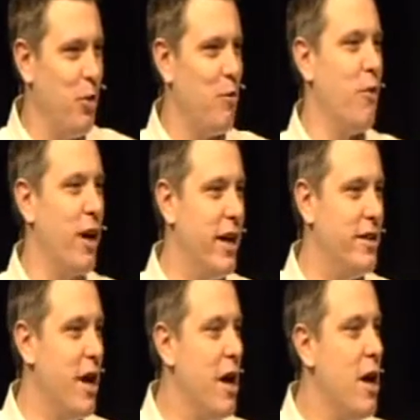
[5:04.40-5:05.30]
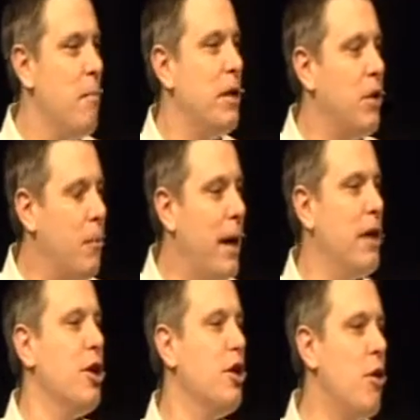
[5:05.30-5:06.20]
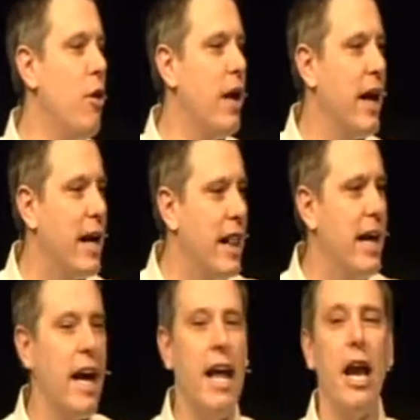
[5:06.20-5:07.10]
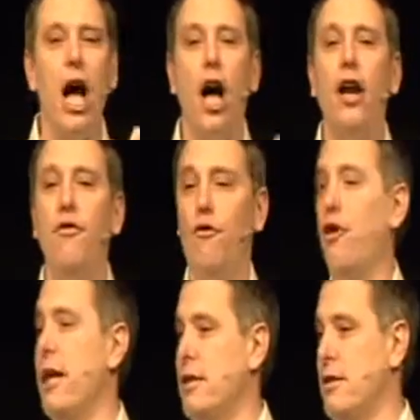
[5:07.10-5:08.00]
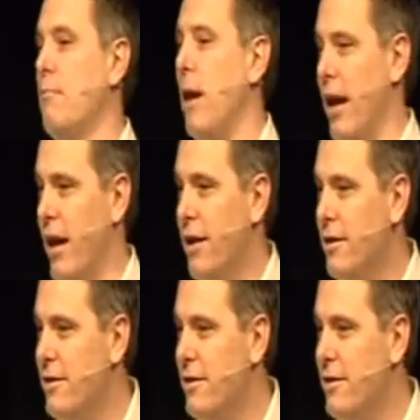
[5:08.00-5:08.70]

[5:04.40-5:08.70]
your friend. But apparently you can go on and click and unfriend somebody.